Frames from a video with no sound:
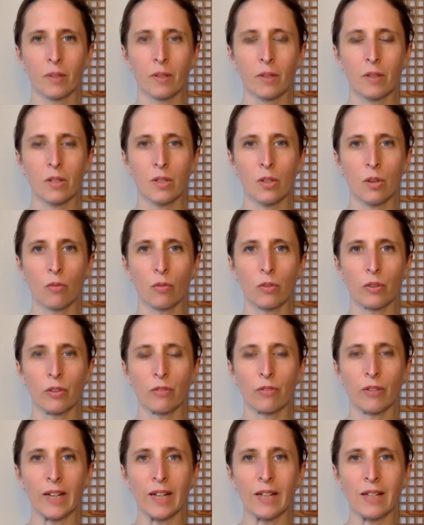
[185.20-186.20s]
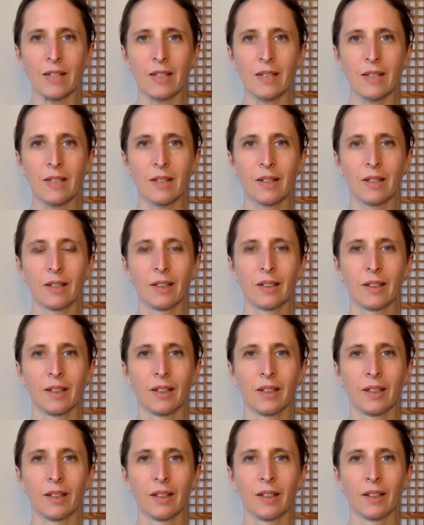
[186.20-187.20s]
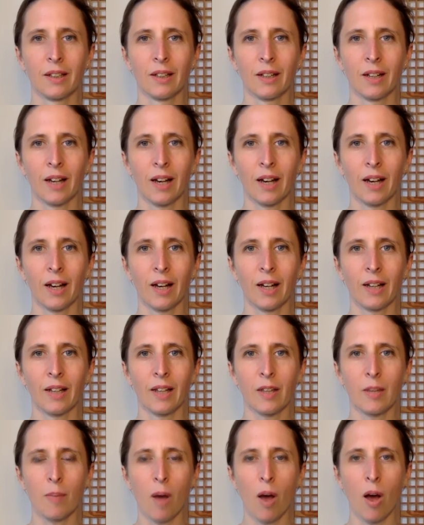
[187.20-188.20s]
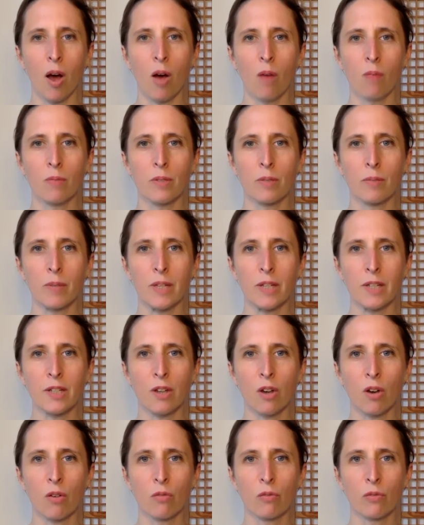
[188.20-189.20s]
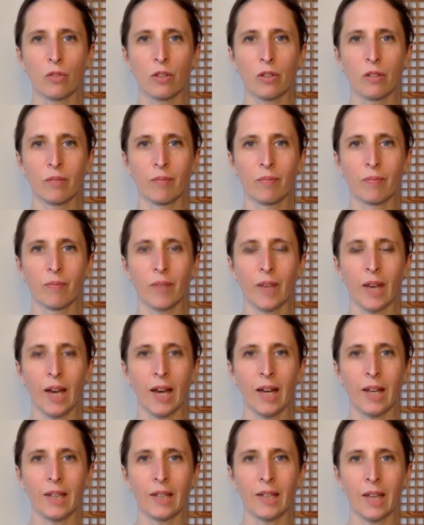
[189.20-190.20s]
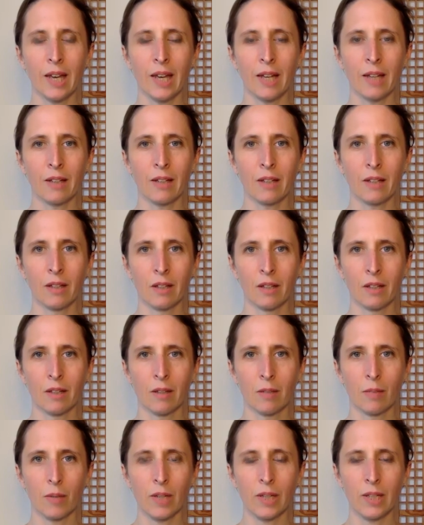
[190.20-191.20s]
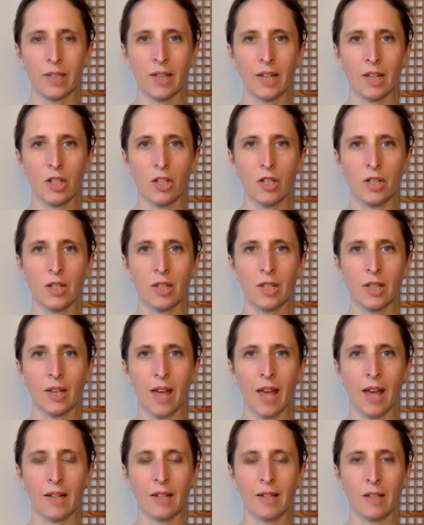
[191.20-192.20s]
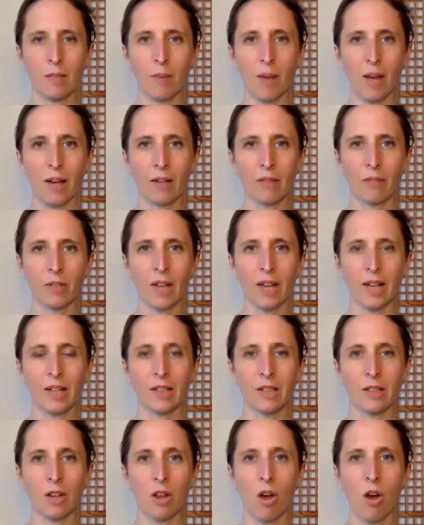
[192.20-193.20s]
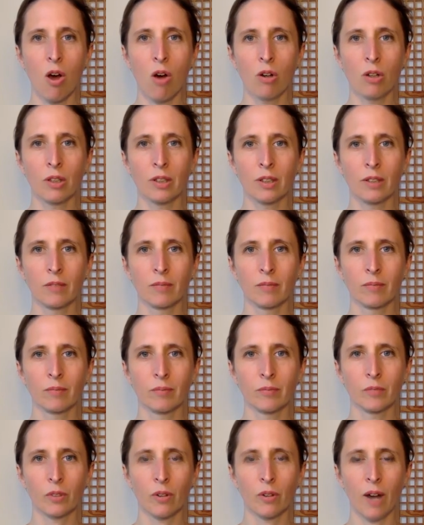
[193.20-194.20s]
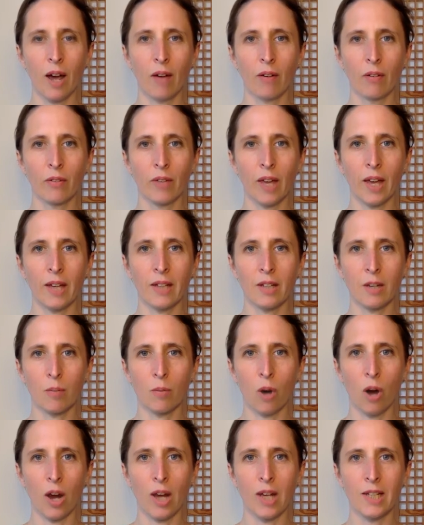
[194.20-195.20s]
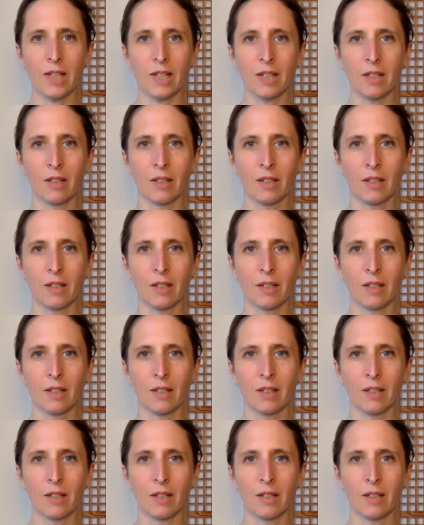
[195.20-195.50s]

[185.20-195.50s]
Soften the fingers and let the palms be soft. And then bringing attention to the neck, so the back of the neck is long, crown of the head upright.